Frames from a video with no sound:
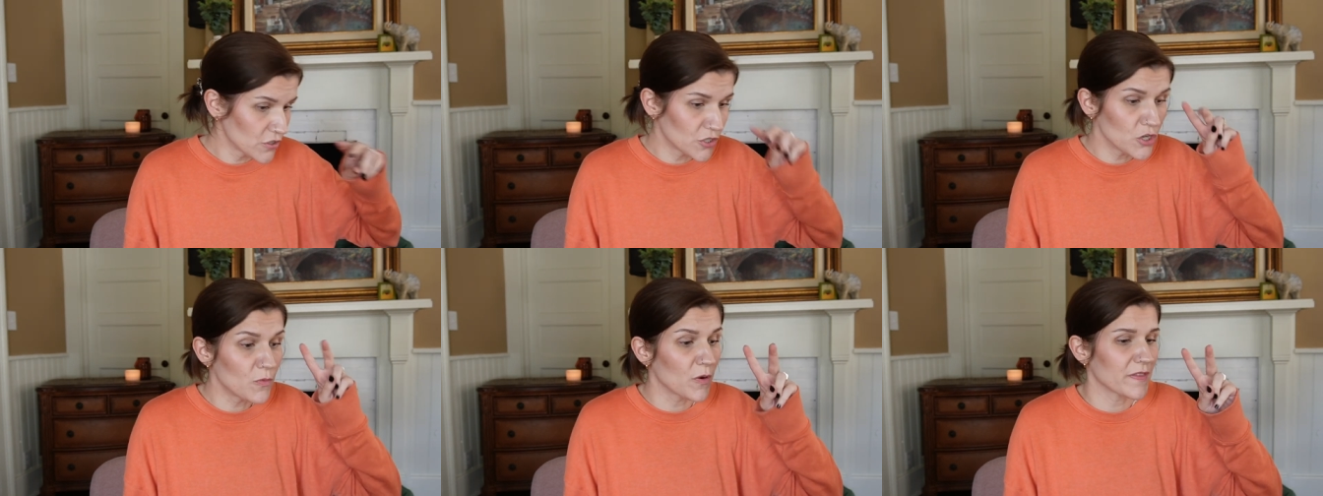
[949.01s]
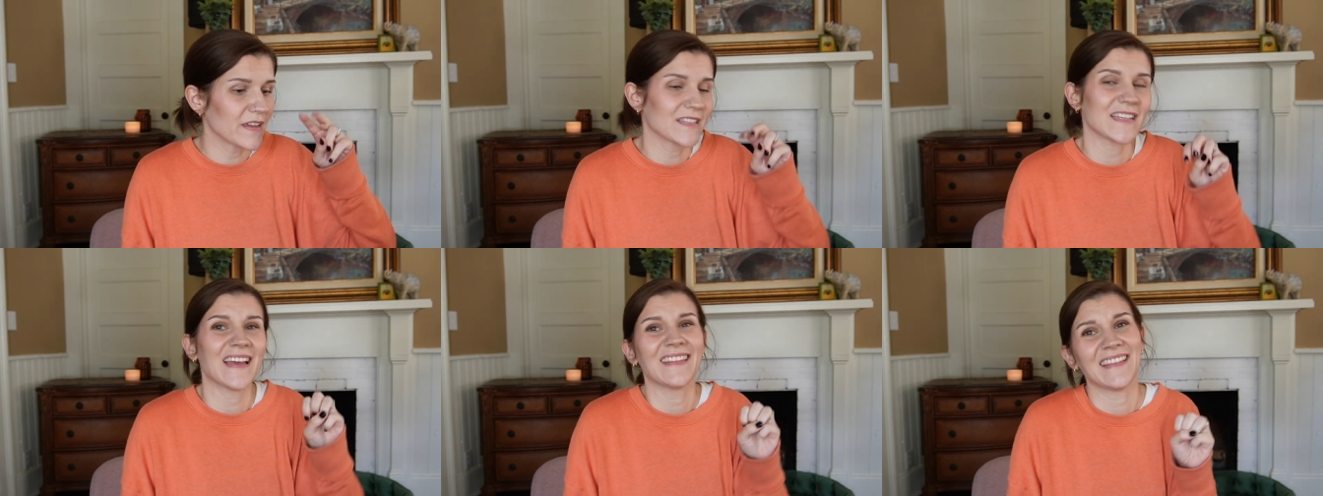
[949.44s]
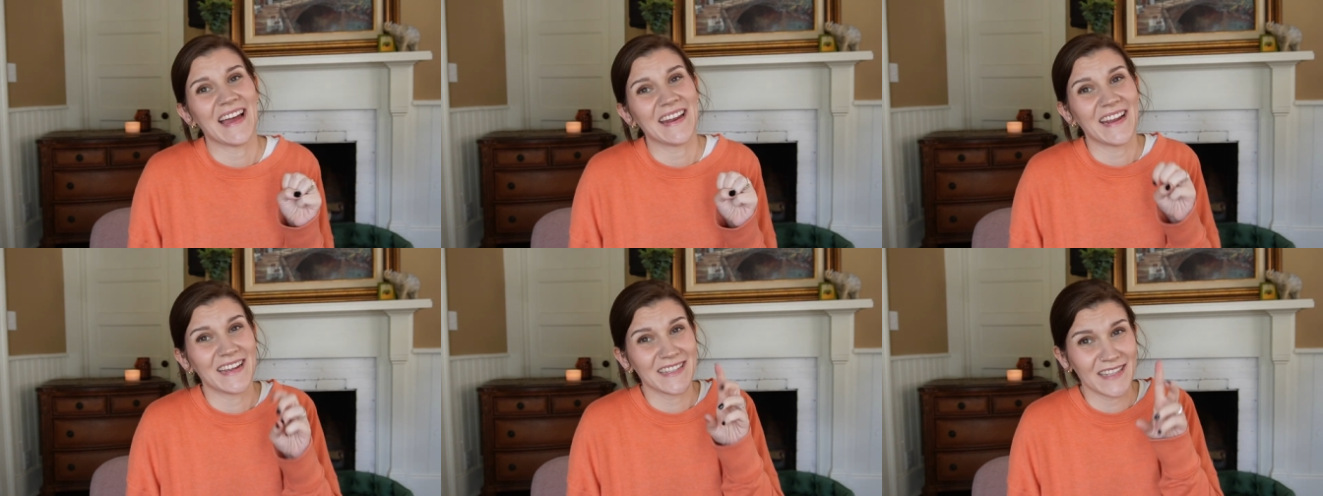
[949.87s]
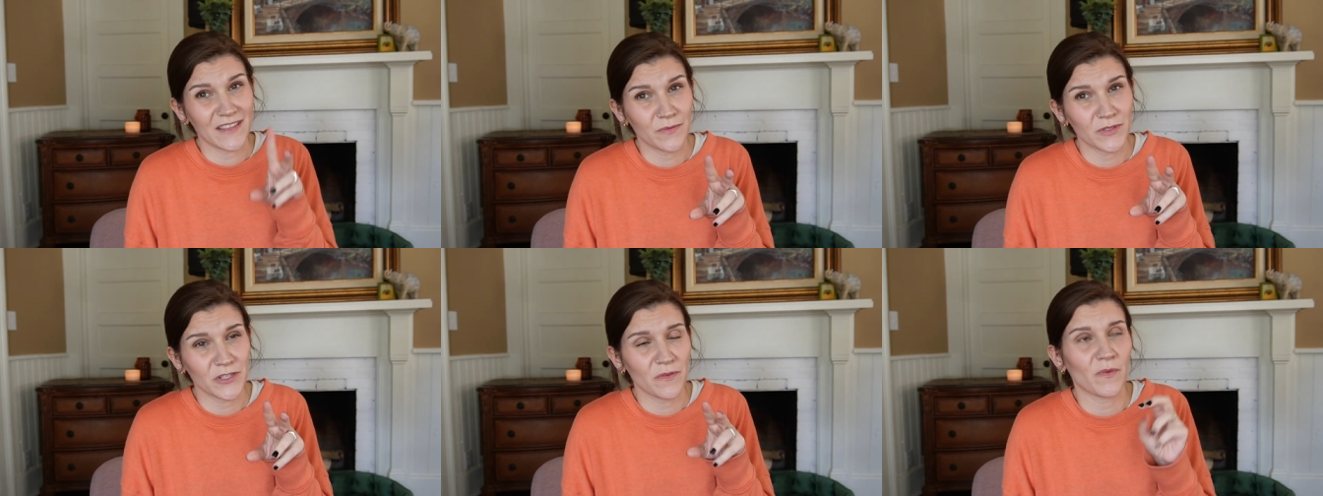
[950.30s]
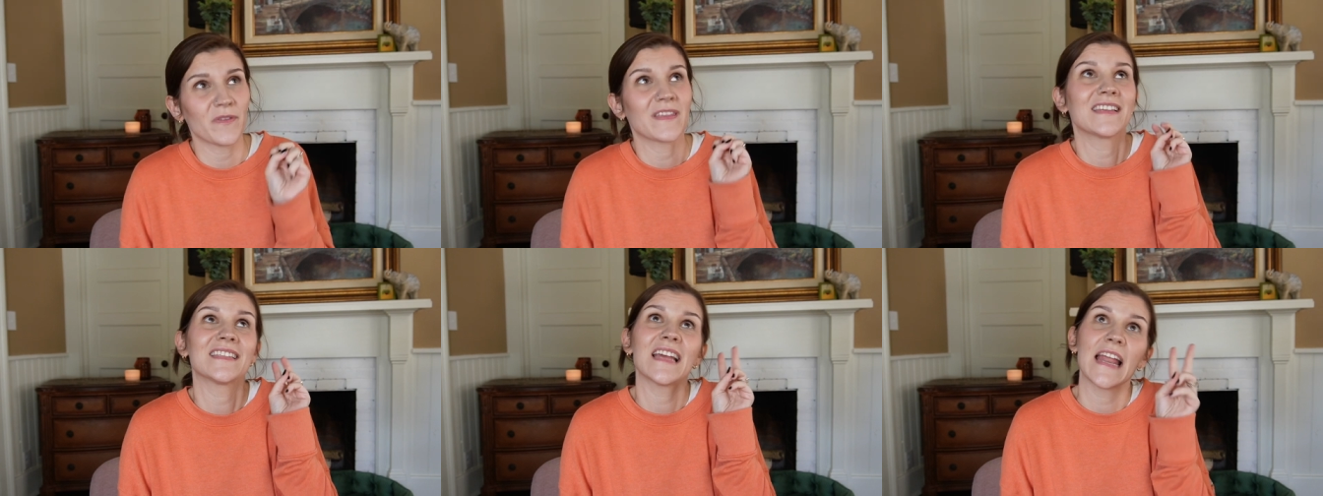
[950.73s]
two more things. I lied. I said there were two more
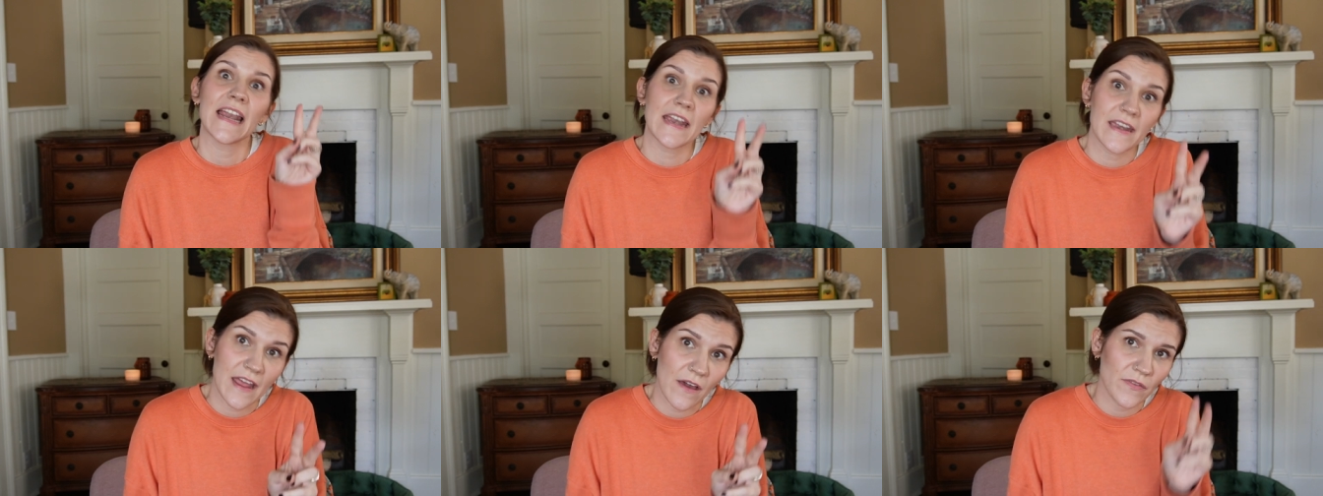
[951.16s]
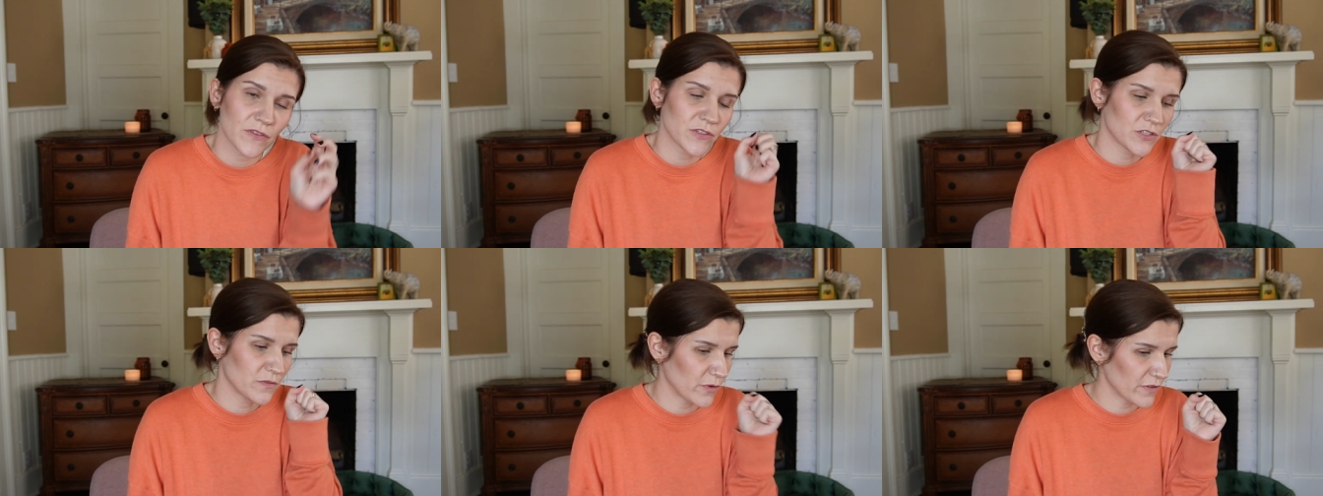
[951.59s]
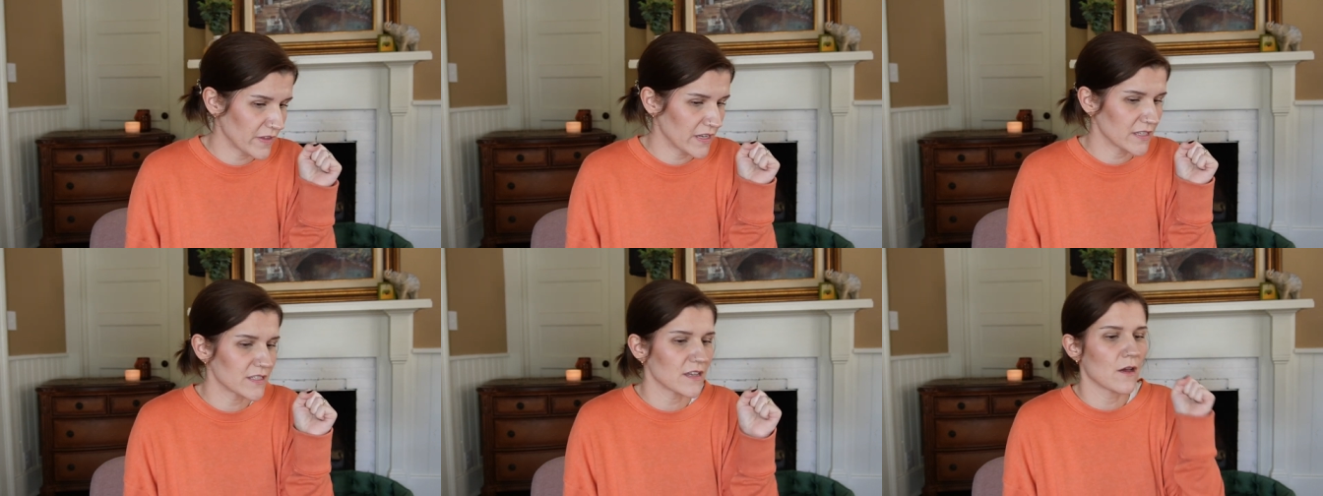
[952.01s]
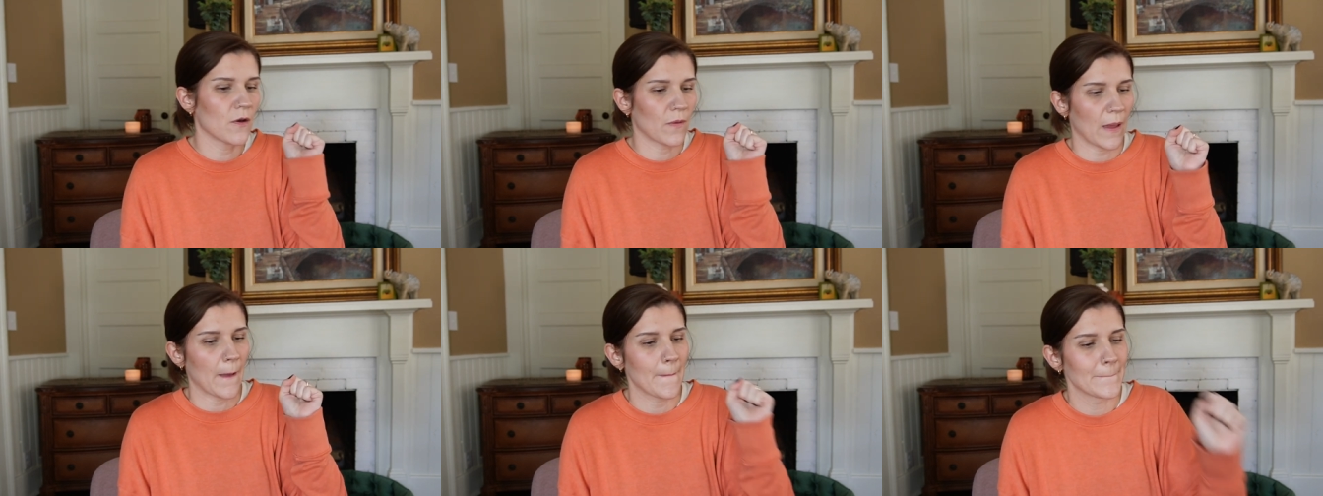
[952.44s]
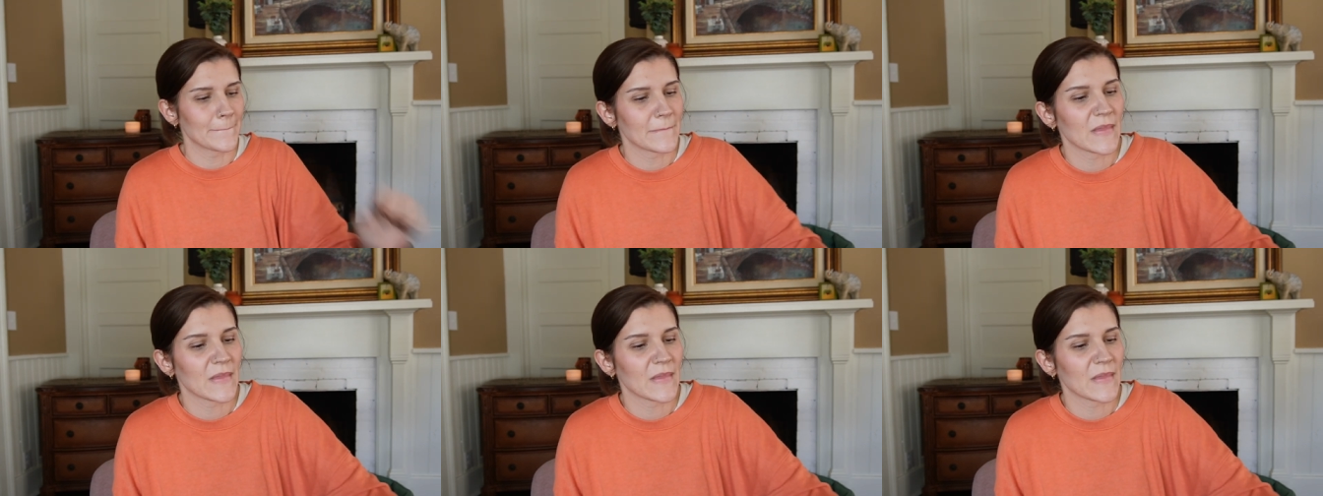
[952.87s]
things. Now there's two more things. Okay.